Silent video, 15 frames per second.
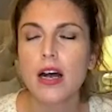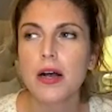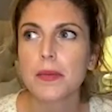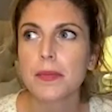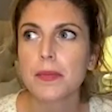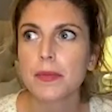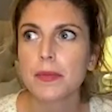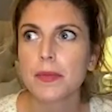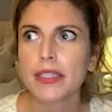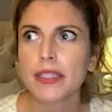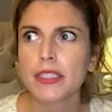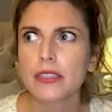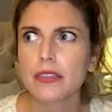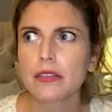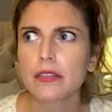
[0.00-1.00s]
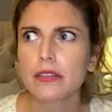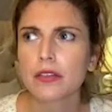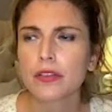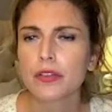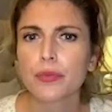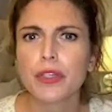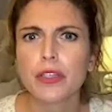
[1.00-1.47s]
Um, I did.
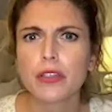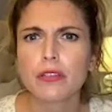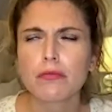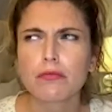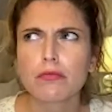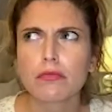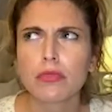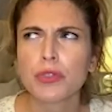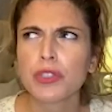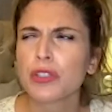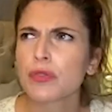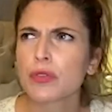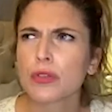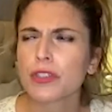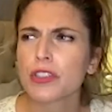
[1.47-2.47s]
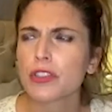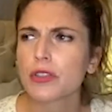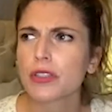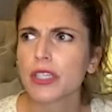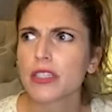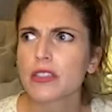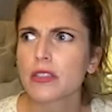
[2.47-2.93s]
three three or four regional
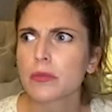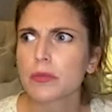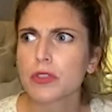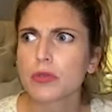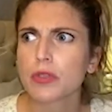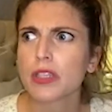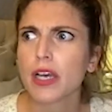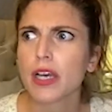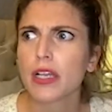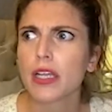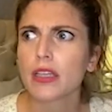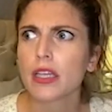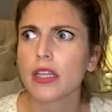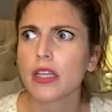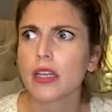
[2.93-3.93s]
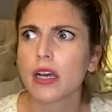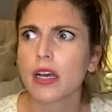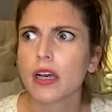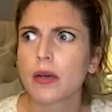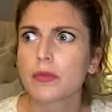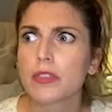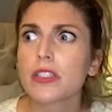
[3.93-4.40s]
gigs in between that, and then
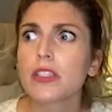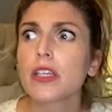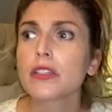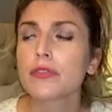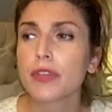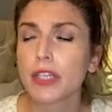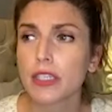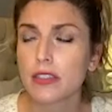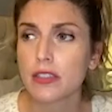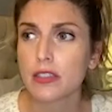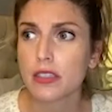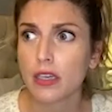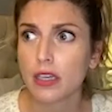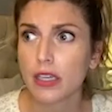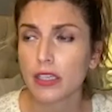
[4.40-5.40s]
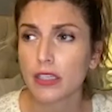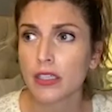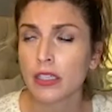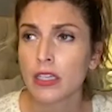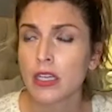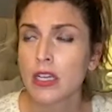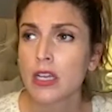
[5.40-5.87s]
um, did Young Frankenstein,
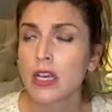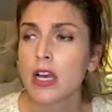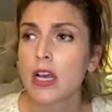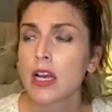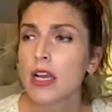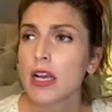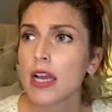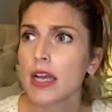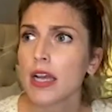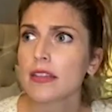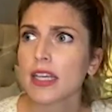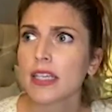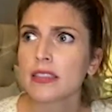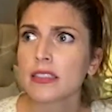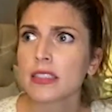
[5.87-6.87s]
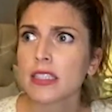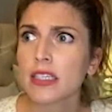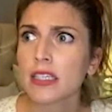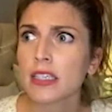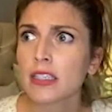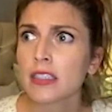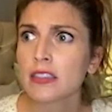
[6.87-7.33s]
and then
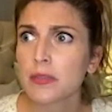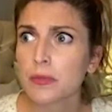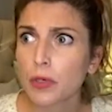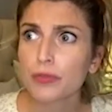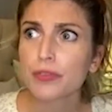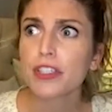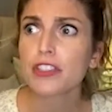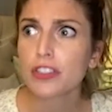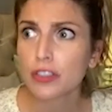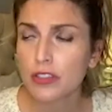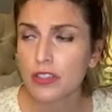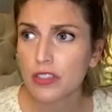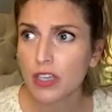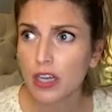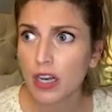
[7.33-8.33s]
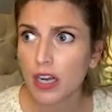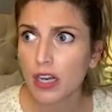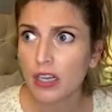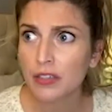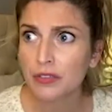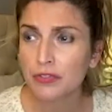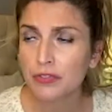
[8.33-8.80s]
did some more regional
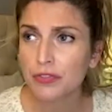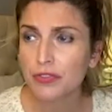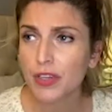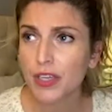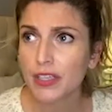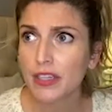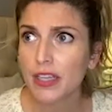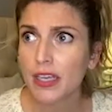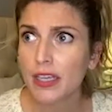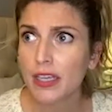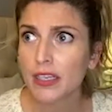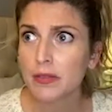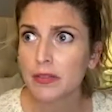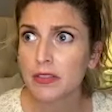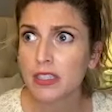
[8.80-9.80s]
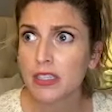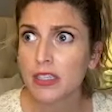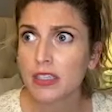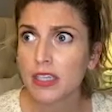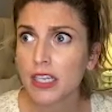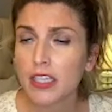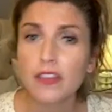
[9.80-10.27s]
stuff, and then I
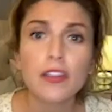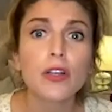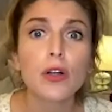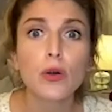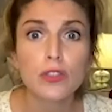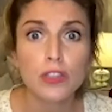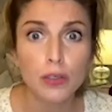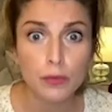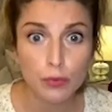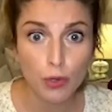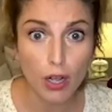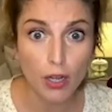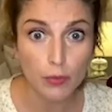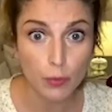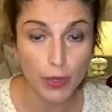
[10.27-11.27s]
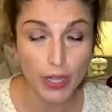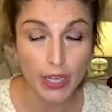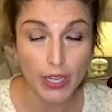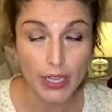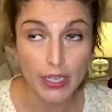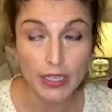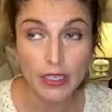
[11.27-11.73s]
did Anything Goes on
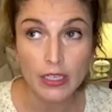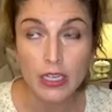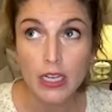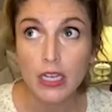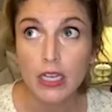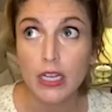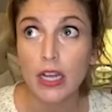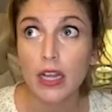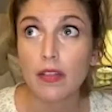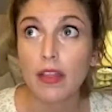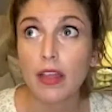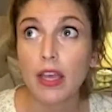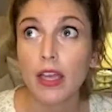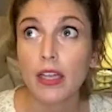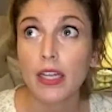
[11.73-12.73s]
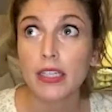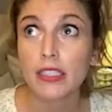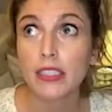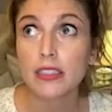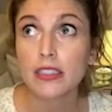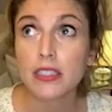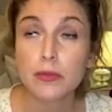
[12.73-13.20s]
Broadway, and then I
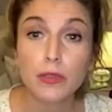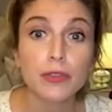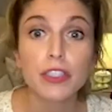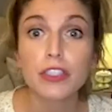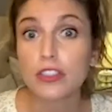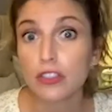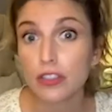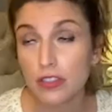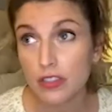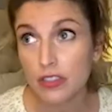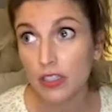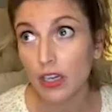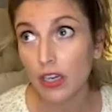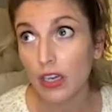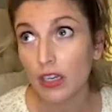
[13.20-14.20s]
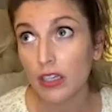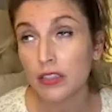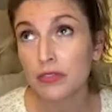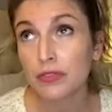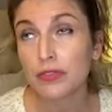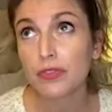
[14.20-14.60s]
did some more regional stuff,